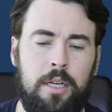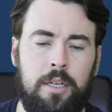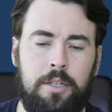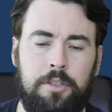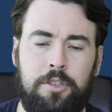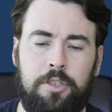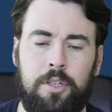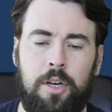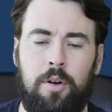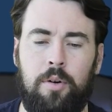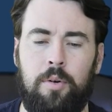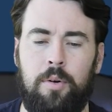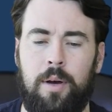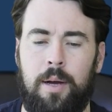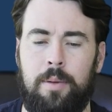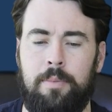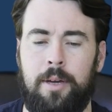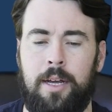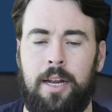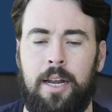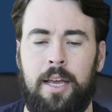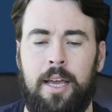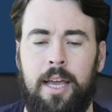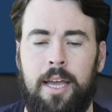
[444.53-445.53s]
so I'm
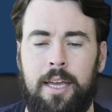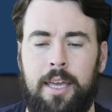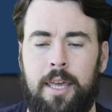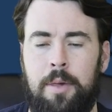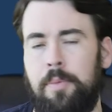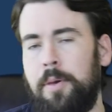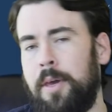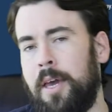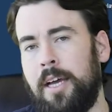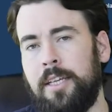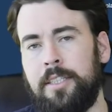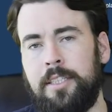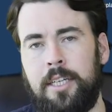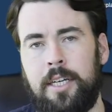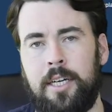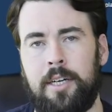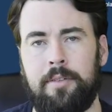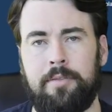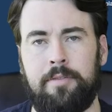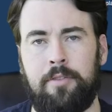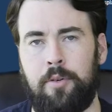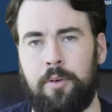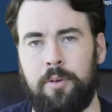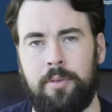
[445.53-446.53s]
not going to keep you guys here
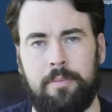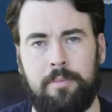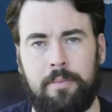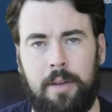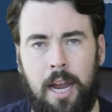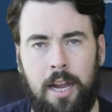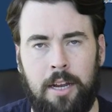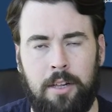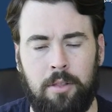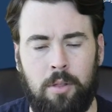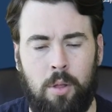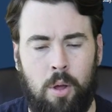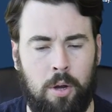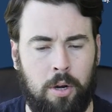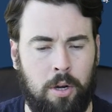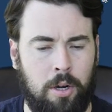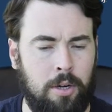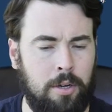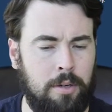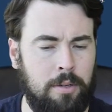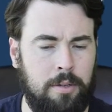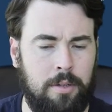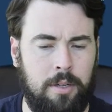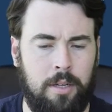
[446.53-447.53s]
for any
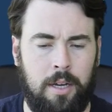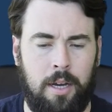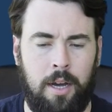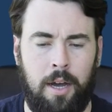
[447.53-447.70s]
longer.